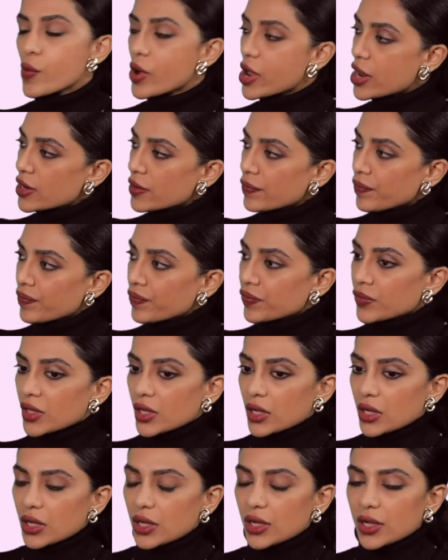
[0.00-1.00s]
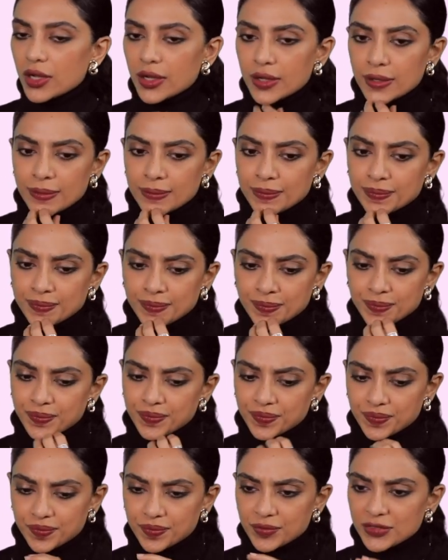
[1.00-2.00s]
One, um,
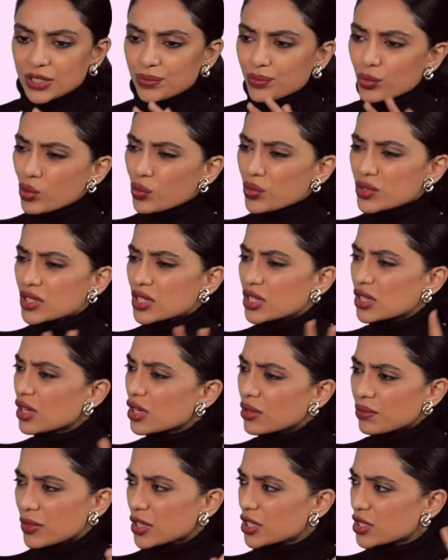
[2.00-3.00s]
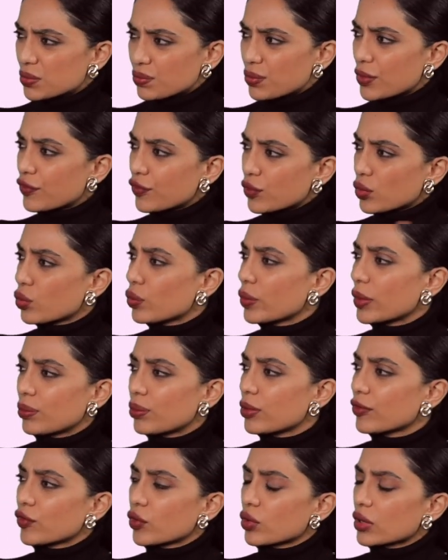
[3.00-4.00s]
this book was written much before
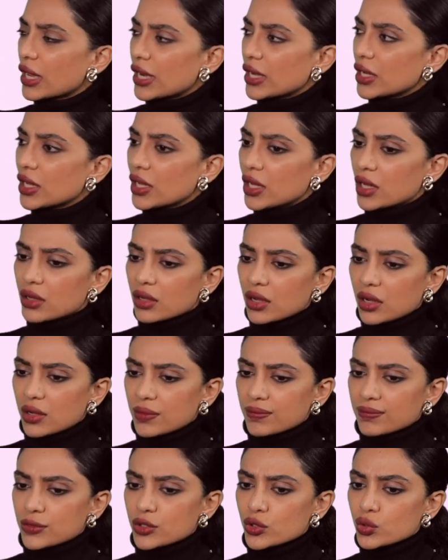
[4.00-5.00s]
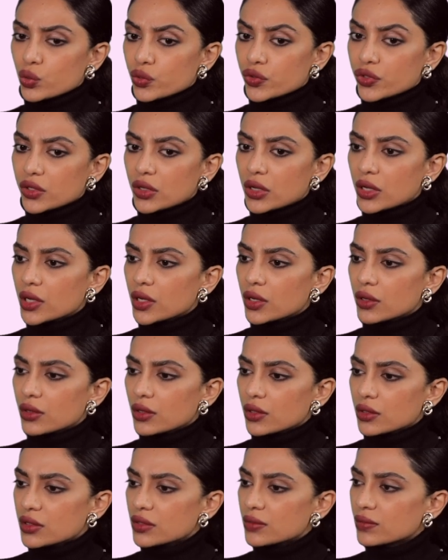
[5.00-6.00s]
right. before any um, social
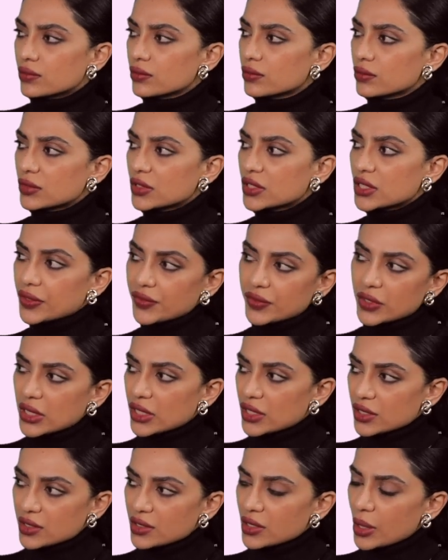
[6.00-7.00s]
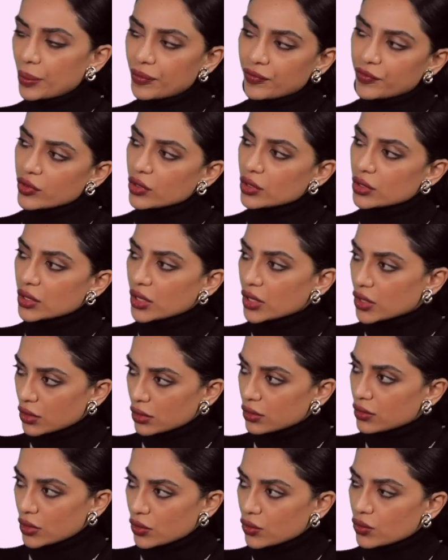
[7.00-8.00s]
civil discomfort right.
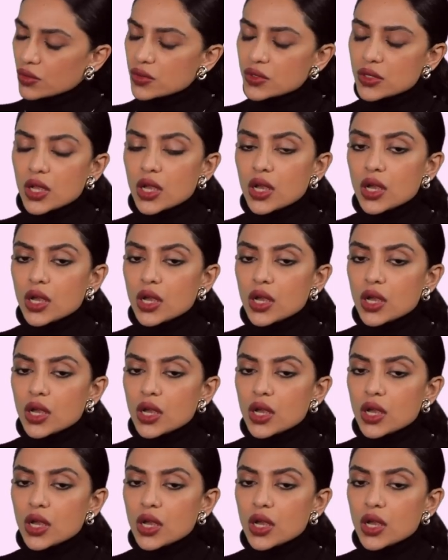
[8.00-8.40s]
ar arose.